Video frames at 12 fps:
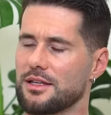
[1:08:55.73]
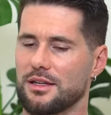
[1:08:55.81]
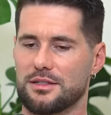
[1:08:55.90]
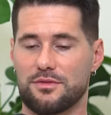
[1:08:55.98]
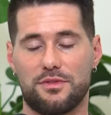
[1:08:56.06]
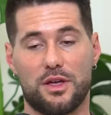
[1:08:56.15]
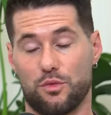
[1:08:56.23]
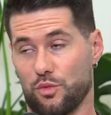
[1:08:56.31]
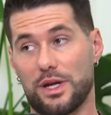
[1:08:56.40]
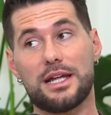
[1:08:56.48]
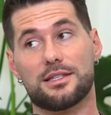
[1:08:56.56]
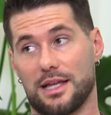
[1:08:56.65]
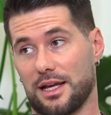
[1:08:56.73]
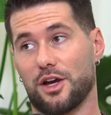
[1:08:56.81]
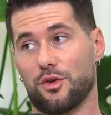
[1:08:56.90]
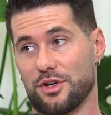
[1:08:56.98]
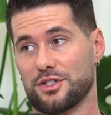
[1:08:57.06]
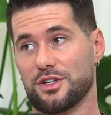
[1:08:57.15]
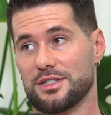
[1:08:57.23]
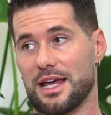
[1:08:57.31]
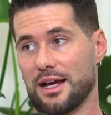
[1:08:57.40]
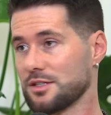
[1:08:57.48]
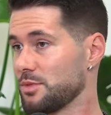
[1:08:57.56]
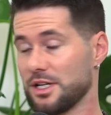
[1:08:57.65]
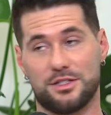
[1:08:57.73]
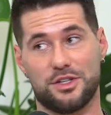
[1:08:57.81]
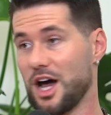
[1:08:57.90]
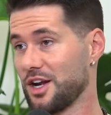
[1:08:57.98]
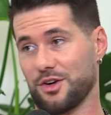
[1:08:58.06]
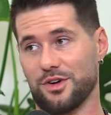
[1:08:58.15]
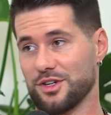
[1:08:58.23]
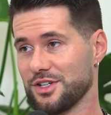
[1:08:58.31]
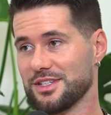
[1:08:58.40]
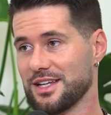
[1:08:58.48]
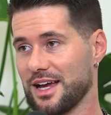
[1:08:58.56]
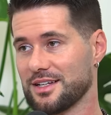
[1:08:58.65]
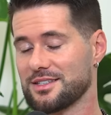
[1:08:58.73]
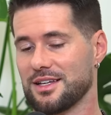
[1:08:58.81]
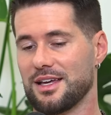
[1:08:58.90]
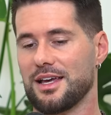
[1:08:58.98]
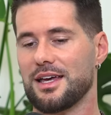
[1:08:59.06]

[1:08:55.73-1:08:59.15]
And it's it reads like a Christian text, but it's not a Christian text.